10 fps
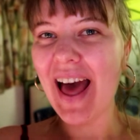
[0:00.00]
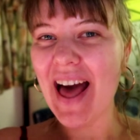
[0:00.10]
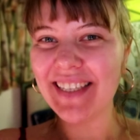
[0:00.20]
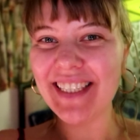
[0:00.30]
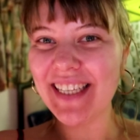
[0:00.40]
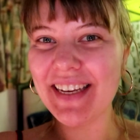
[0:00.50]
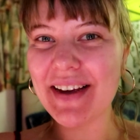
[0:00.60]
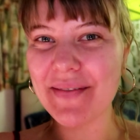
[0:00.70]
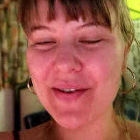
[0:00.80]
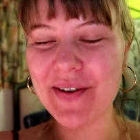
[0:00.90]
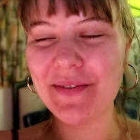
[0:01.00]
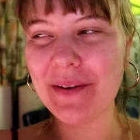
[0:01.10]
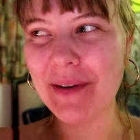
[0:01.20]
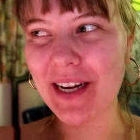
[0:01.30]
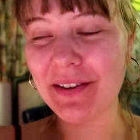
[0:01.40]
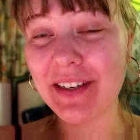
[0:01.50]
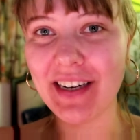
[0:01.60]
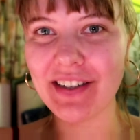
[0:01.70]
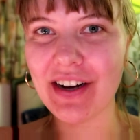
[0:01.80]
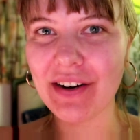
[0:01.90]
Actually, I'm going to film another
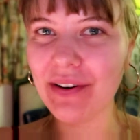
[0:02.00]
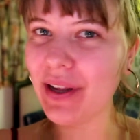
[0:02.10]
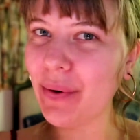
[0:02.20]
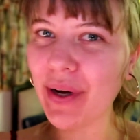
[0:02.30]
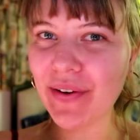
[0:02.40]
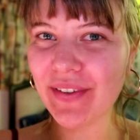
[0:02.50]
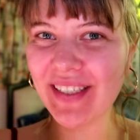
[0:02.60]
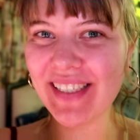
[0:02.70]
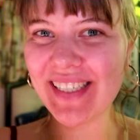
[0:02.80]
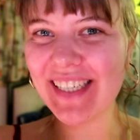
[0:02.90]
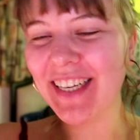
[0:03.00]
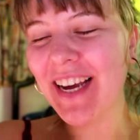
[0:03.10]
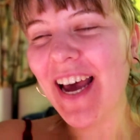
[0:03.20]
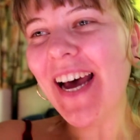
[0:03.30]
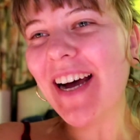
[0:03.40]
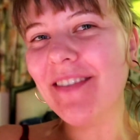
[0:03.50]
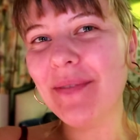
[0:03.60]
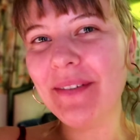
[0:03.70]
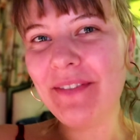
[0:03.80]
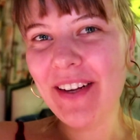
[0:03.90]
TikTok really quick first. I've
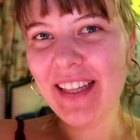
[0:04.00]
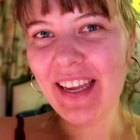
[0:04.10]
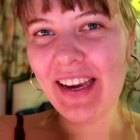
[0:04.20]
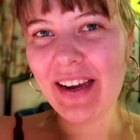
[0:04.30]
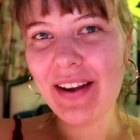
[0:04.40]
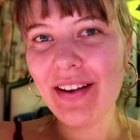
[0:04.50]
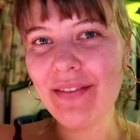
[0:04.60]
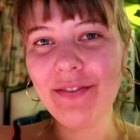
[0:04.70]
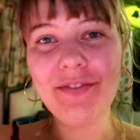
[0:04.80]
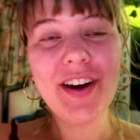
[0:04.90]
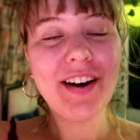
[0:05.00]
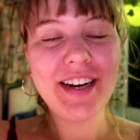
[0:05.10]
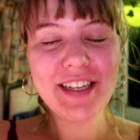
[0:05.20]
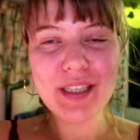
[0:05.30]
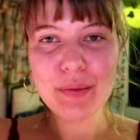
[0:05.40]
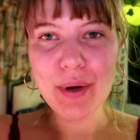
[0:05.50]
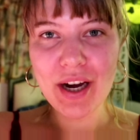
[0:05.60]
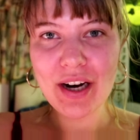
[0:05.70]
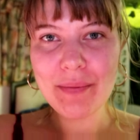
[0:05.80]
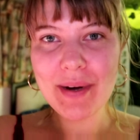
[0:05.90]
been feeling very
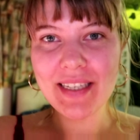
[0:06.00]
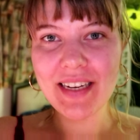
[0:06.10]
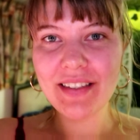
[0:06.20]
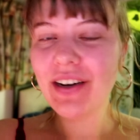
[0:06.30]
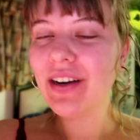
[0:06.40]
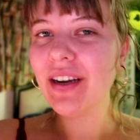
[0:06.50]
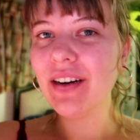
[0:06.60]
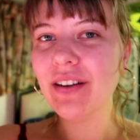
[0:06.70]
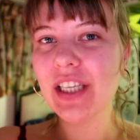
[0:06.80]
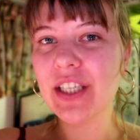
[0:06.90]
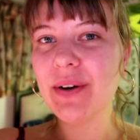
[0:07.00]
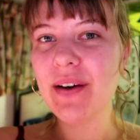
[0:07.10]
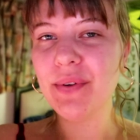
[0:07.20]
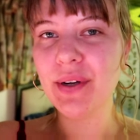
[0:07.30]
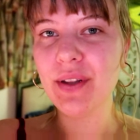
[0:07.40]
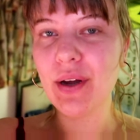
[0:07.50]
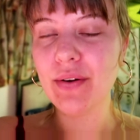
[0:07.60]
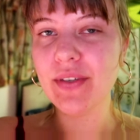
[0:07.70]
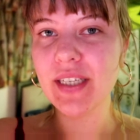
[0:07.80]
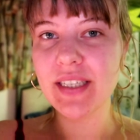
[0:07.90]
inspired by TikTok and also having a lot
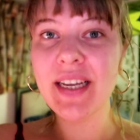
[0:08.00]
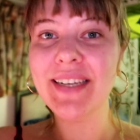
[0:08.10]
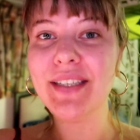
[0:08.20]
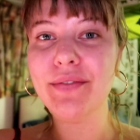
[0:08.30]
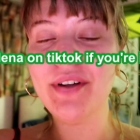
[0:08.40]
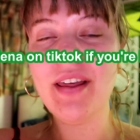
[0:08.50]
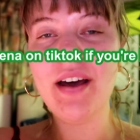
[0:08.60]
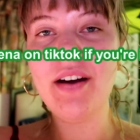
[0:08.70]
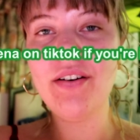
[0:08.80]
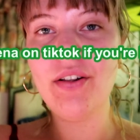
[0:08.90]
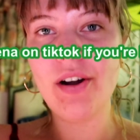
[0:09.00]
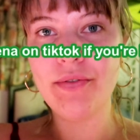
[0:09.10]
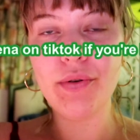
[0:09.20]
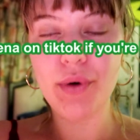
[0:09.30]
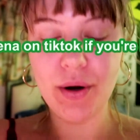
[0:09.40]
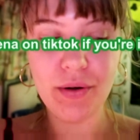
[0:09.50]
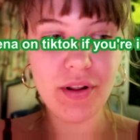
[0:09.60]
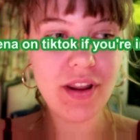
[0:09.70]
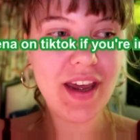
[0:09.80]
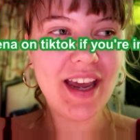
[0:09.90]
of success over there and a lot of growth.